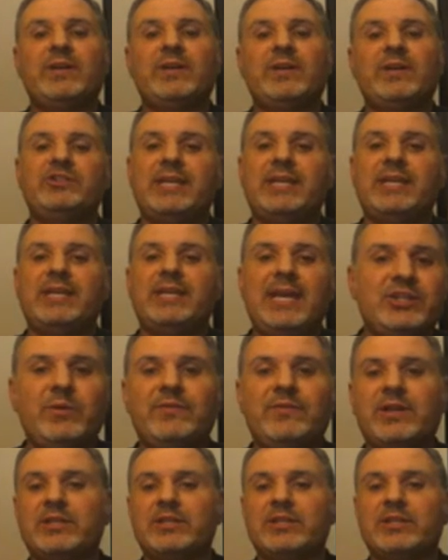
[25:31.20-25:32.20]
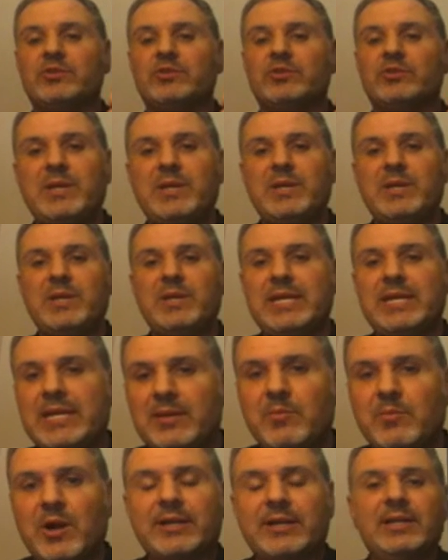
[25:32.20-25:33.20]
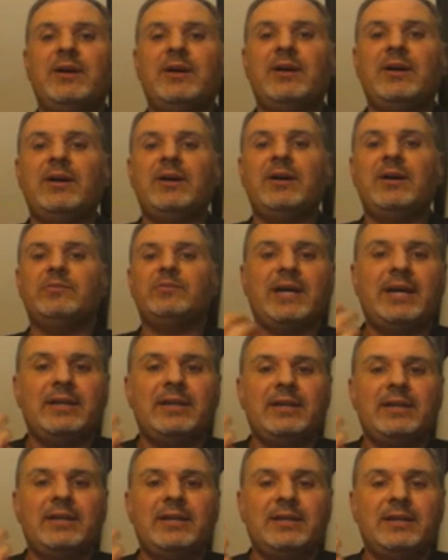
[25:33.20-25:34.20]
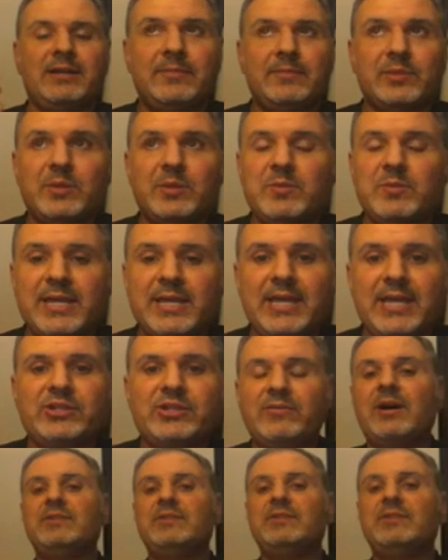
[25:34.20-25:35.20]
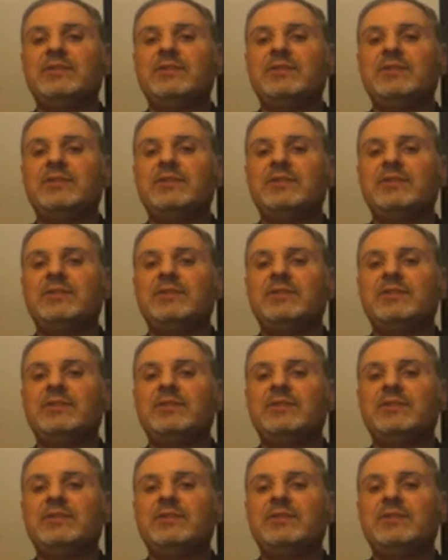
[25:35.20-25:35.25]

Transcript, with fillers: we've got education we've got social media and marketing involved we've got um, communication